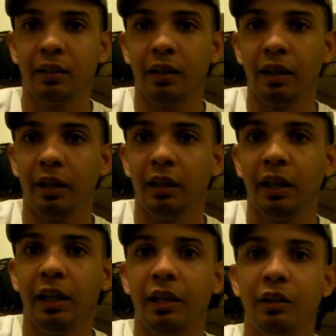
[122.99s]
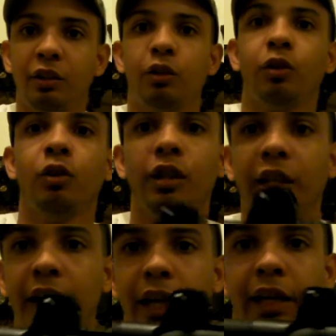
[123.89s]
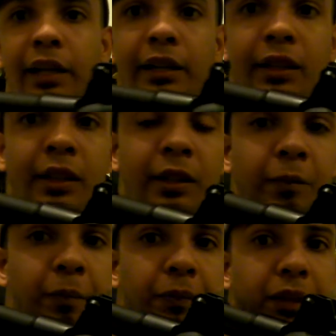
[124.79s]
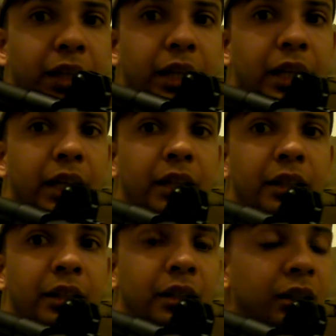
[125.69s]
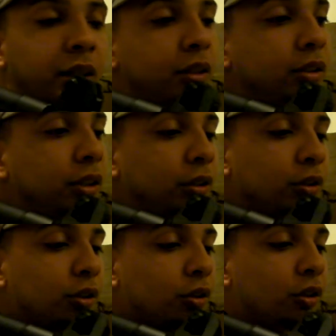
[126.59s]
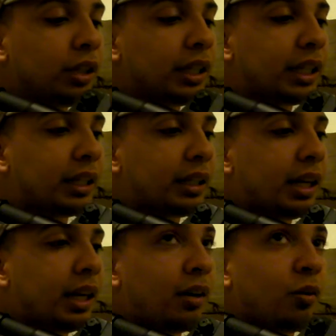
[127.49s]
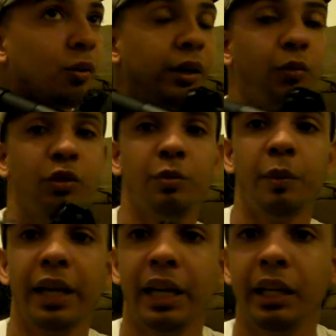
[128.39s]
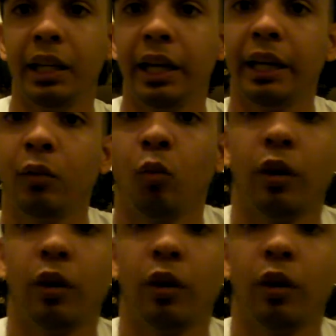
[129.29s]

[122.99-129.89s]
thing and you're looking at it, and you're looking at how it was made and